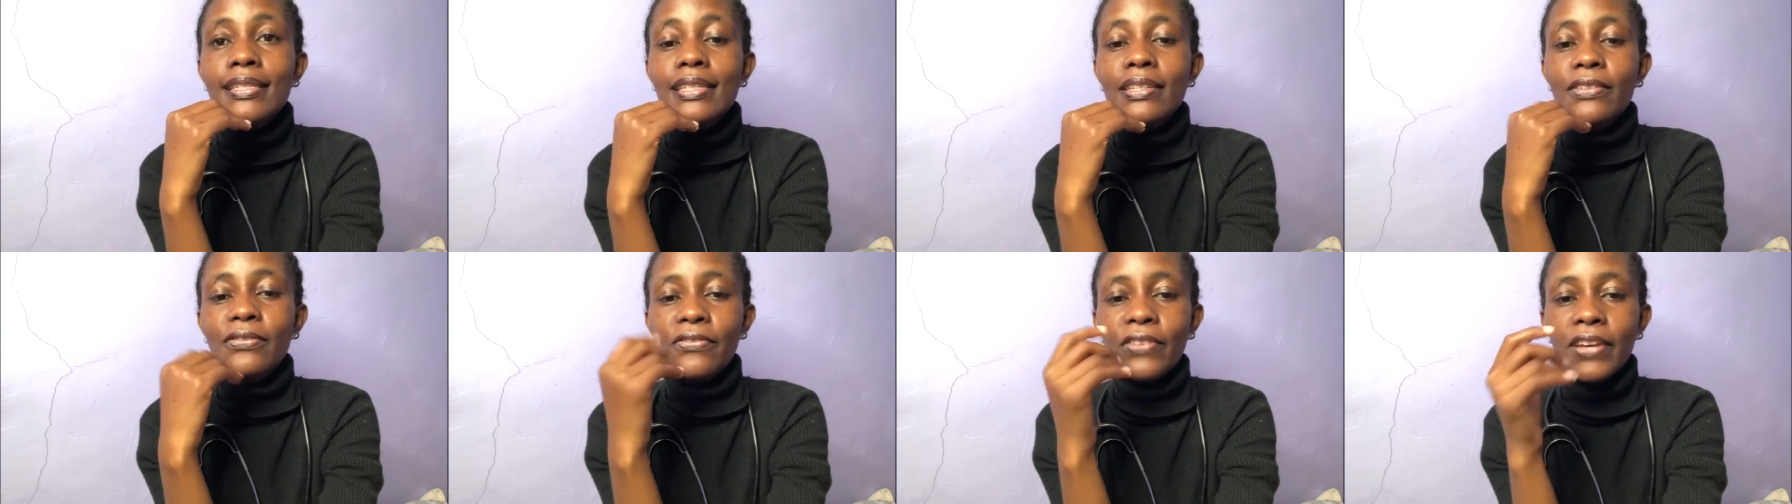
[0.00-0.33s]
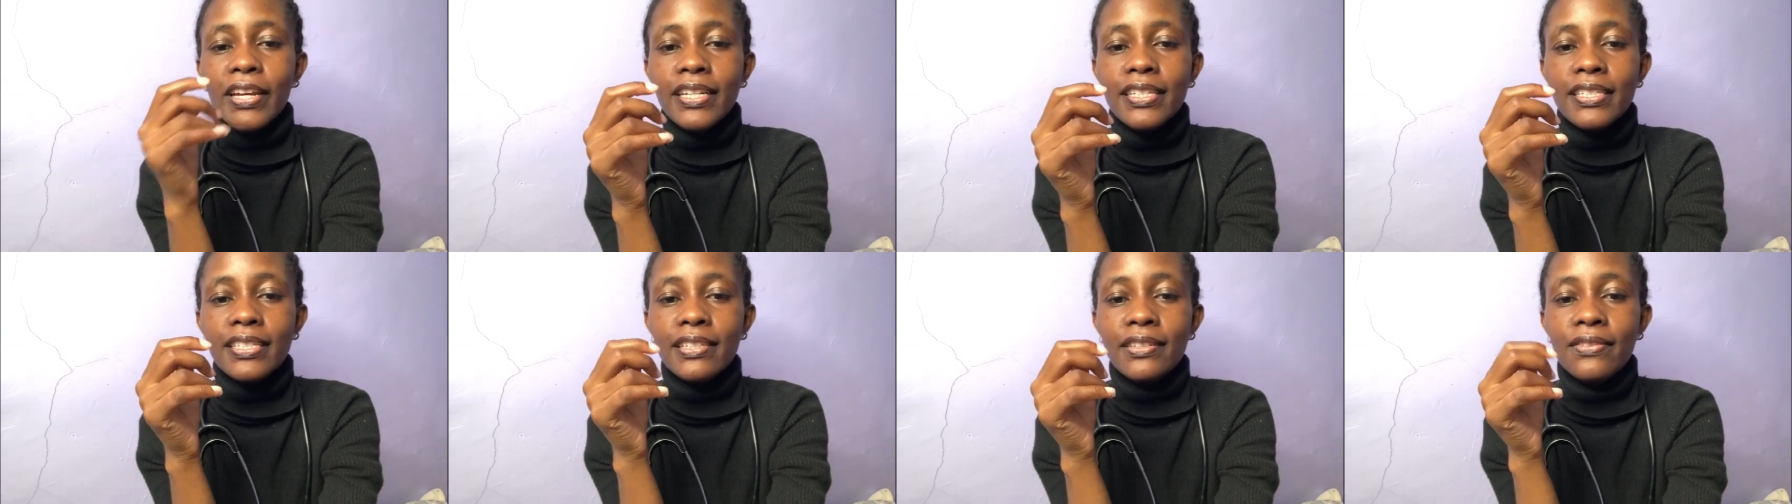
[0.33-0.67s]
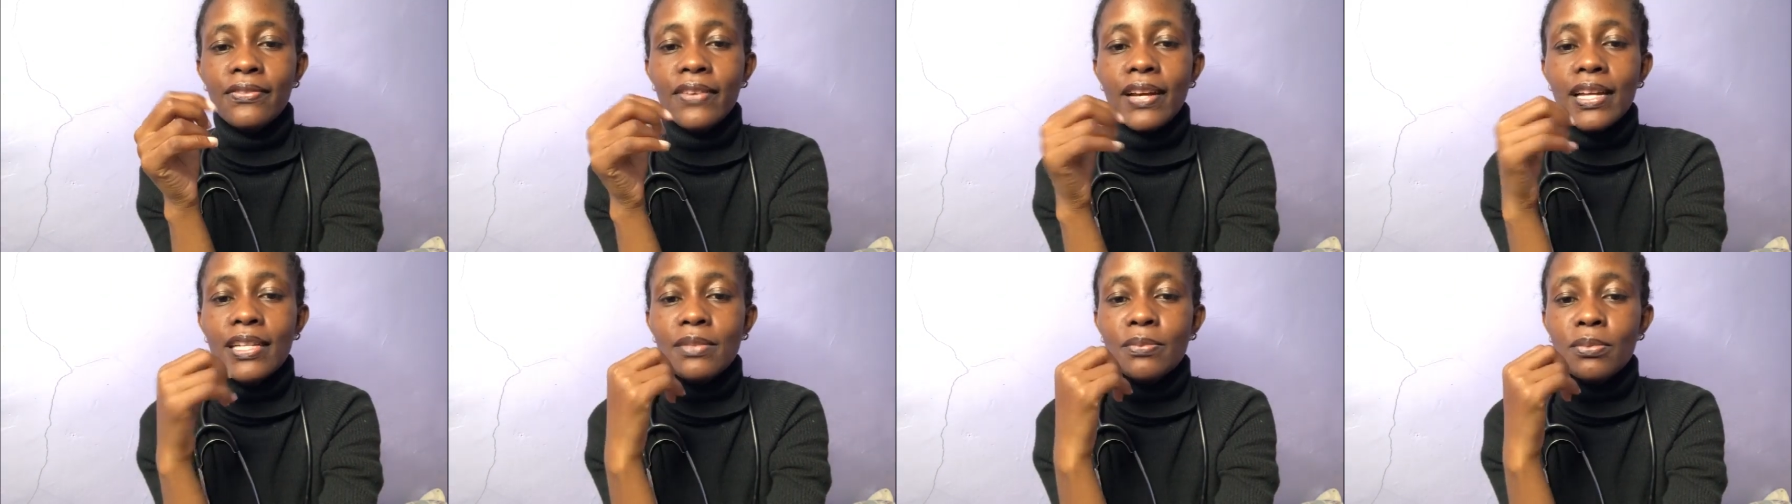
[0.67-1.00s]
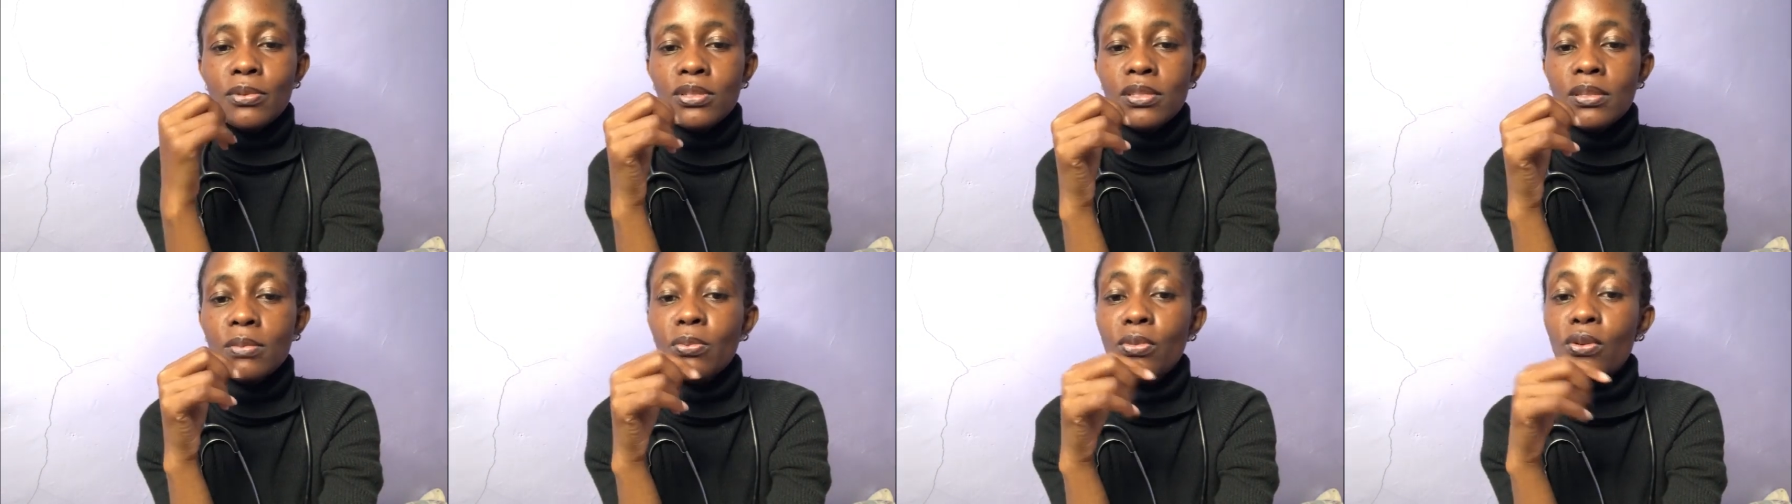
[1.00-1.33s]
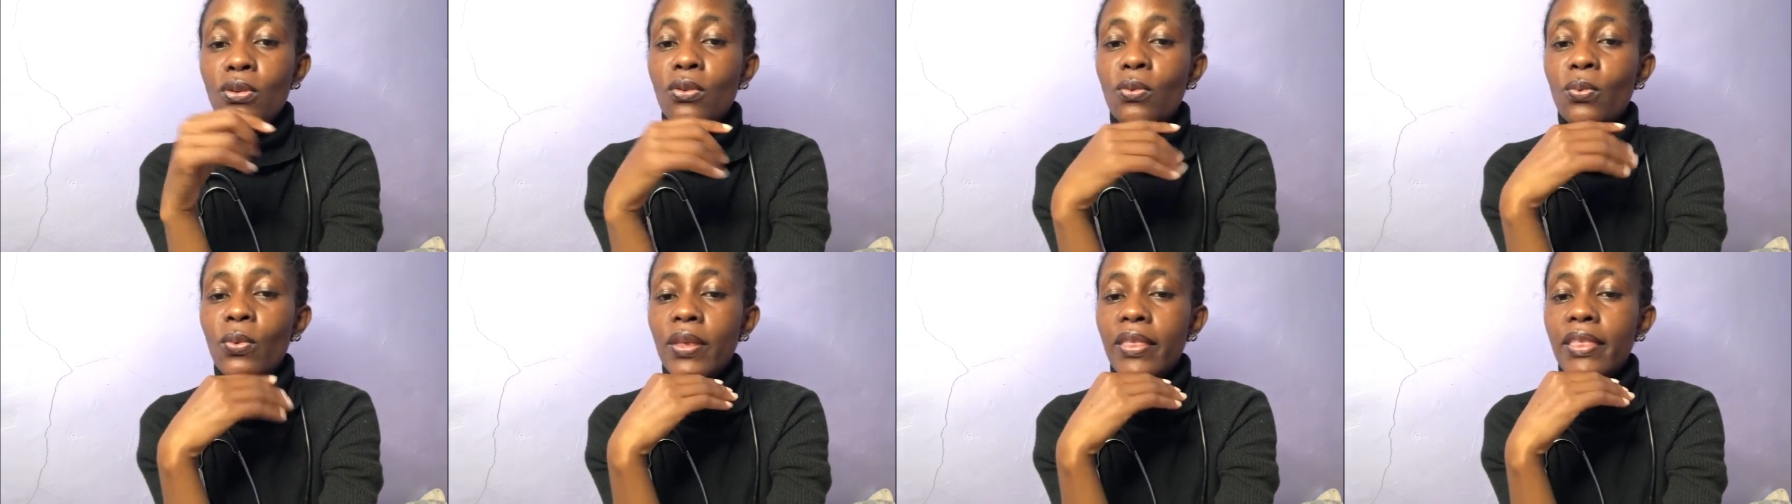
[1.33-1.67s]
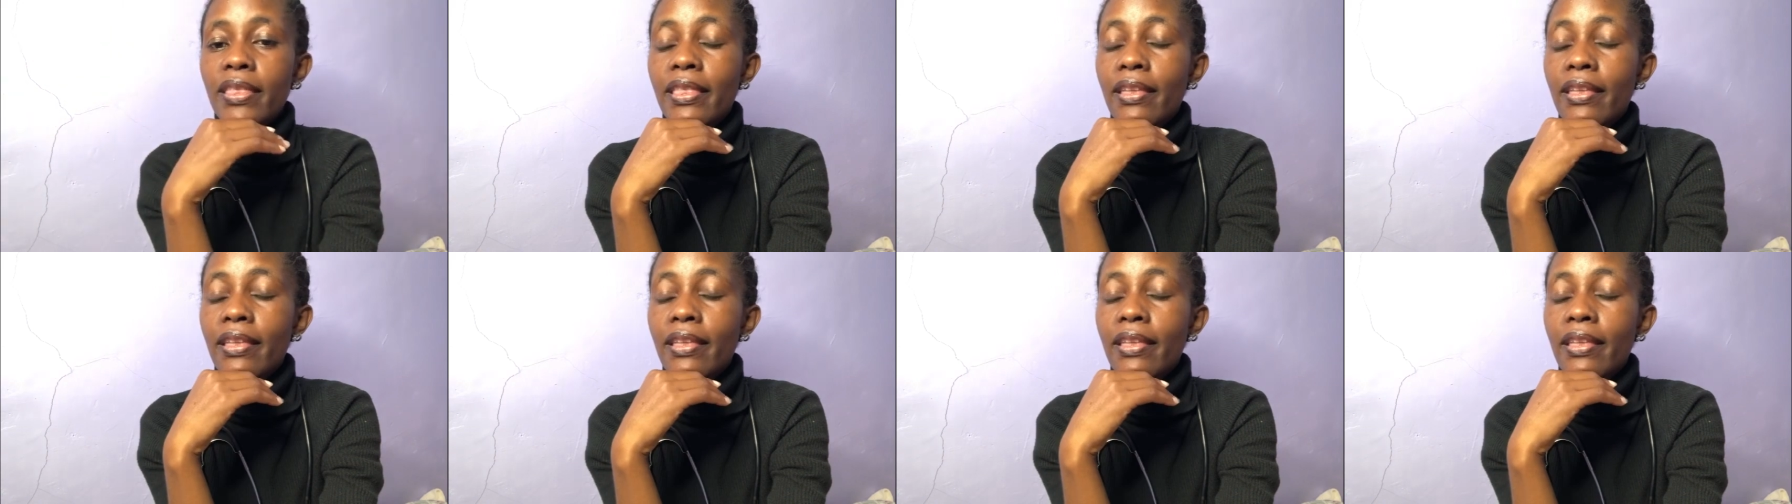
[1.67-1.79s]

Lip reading: effective as possible with